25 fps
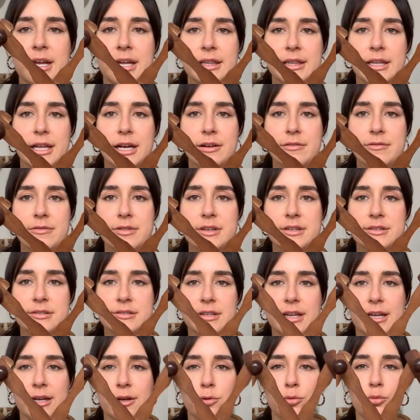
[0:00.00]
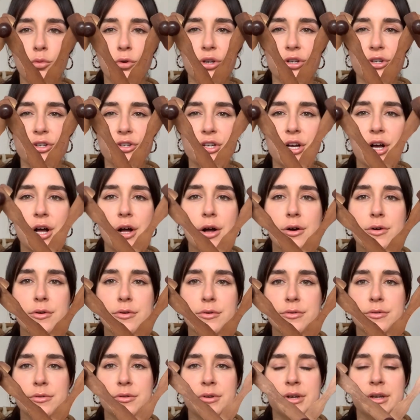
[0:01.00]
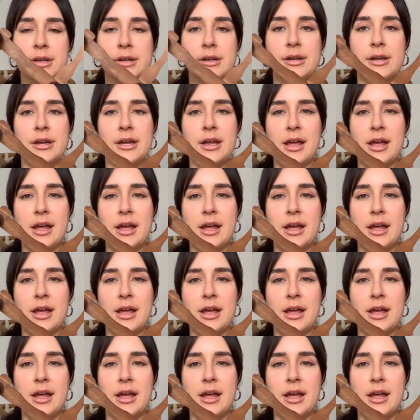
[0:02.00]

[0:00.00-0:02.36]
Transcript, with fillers: I love this like wood tone